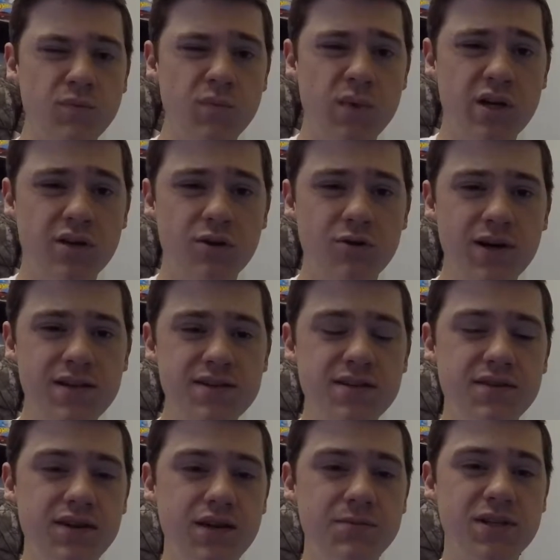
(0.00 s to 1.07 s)
Now the crazy
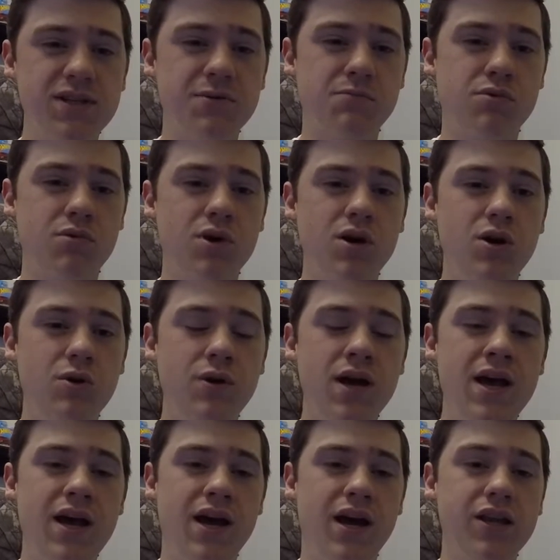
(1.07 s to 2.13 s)
thing about the Pro
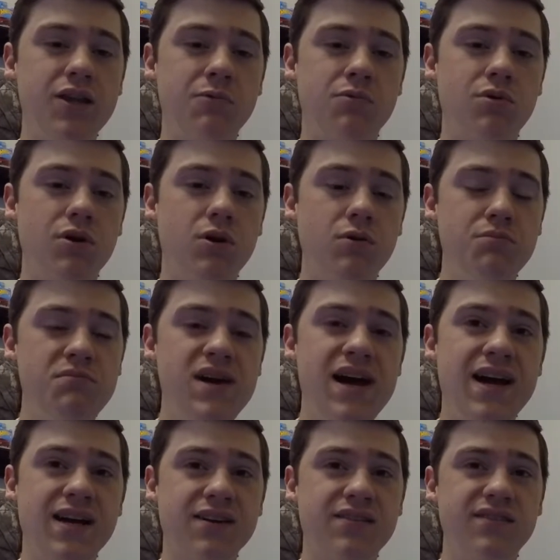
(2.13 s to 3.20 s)
and the Pro
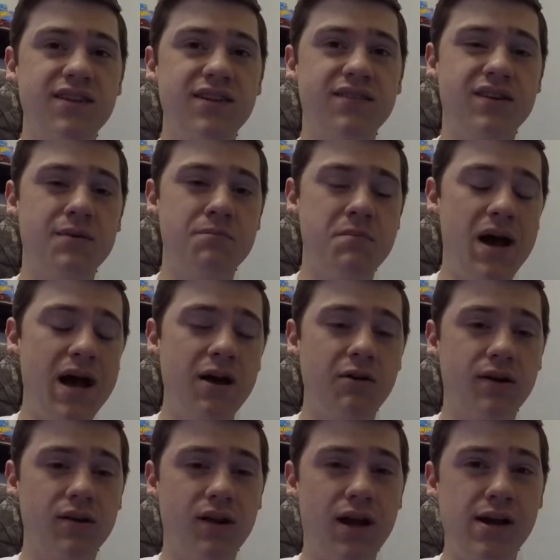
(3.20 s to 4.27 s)
Max is the
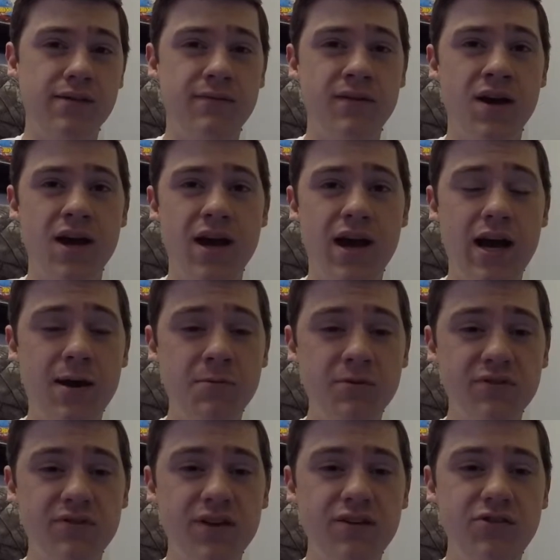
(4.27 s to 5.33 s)
battery life. Apple
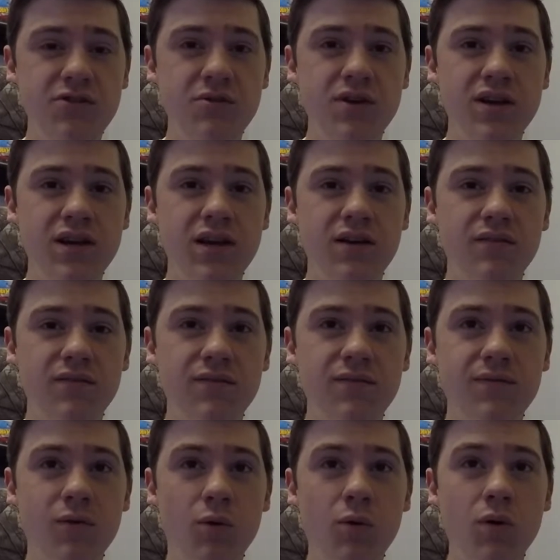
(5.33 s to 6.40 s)
says you can get
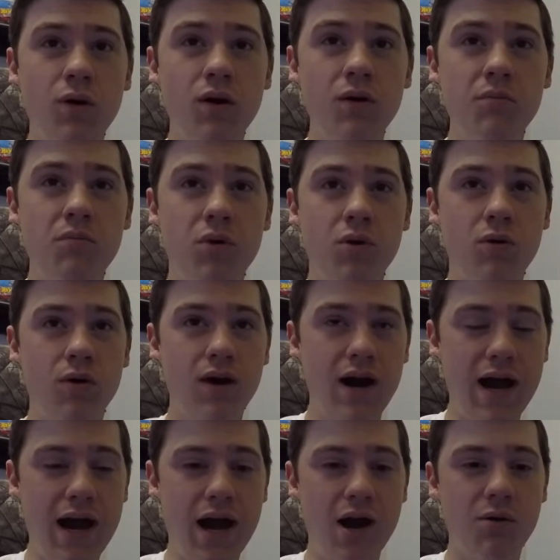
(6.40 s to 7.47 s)
4 more
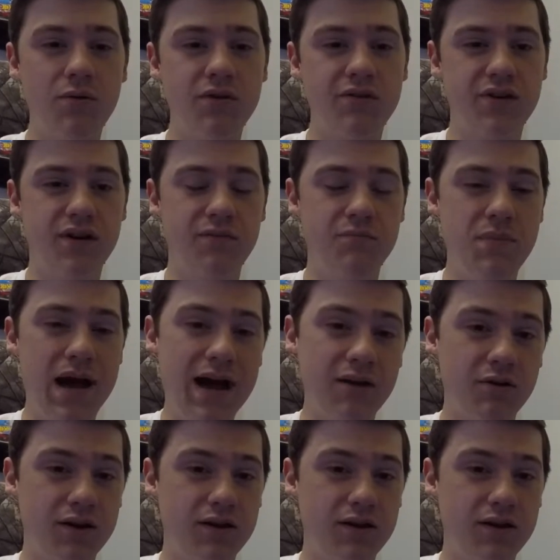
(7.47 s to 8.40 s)
hours of battery